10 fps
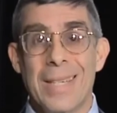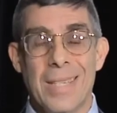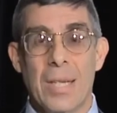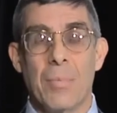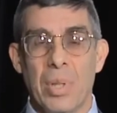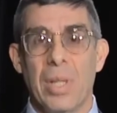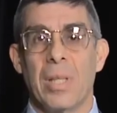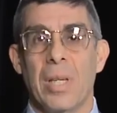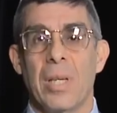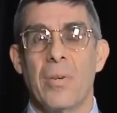is
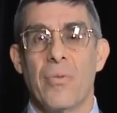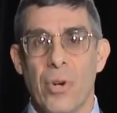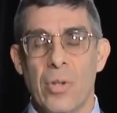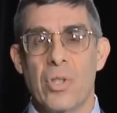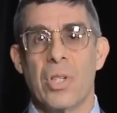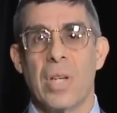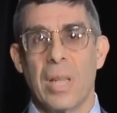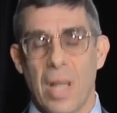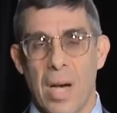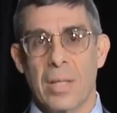completely frozen
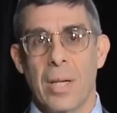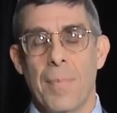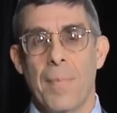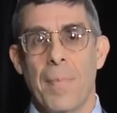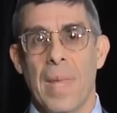and locked up